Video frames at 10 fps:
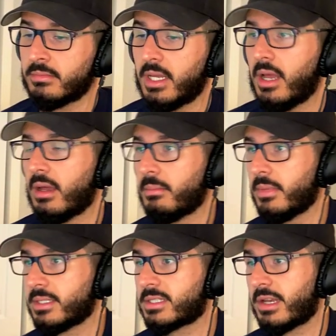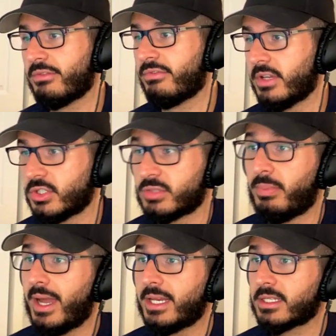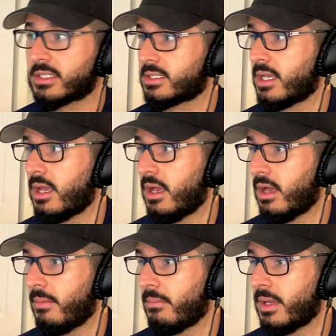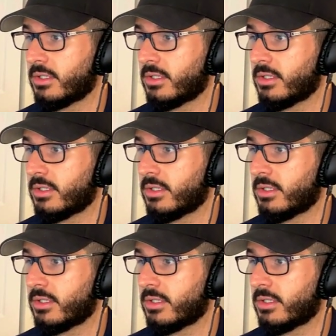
um, instead of uh, just binance uh, um,